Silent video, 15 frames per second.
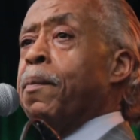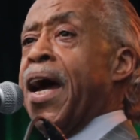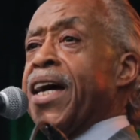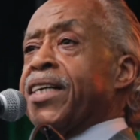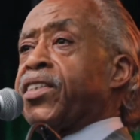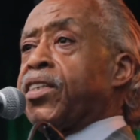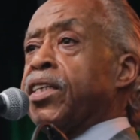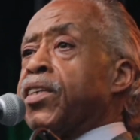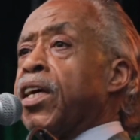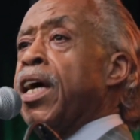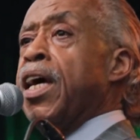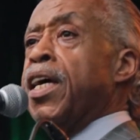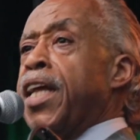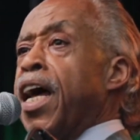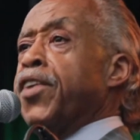masses
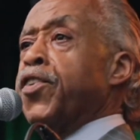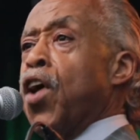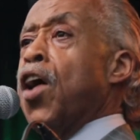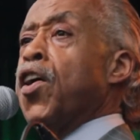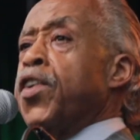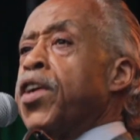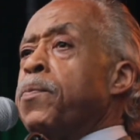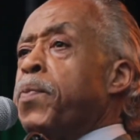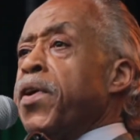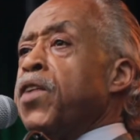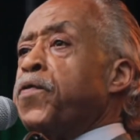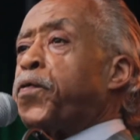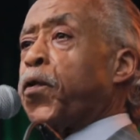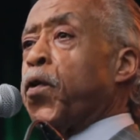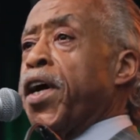that yearn to be
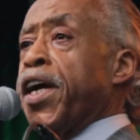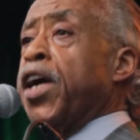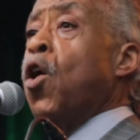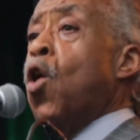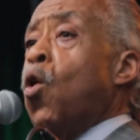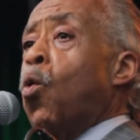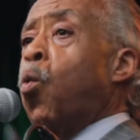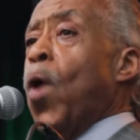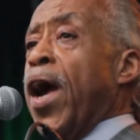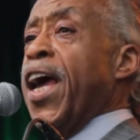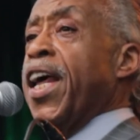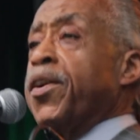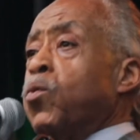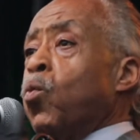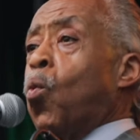free.
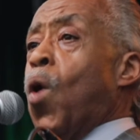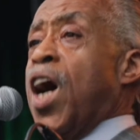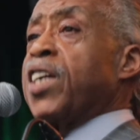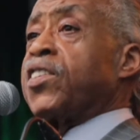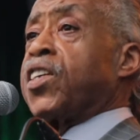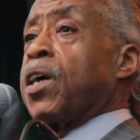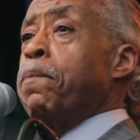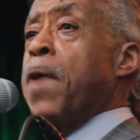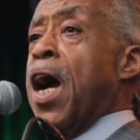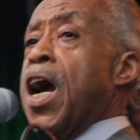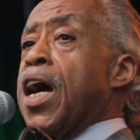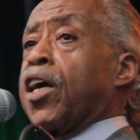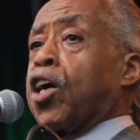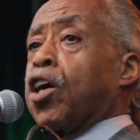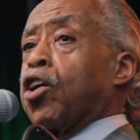When was
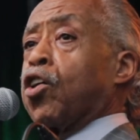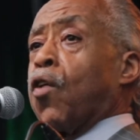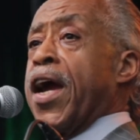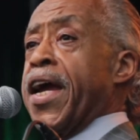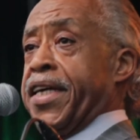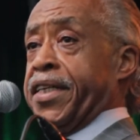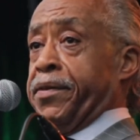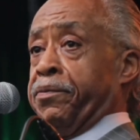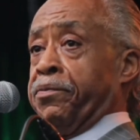America great?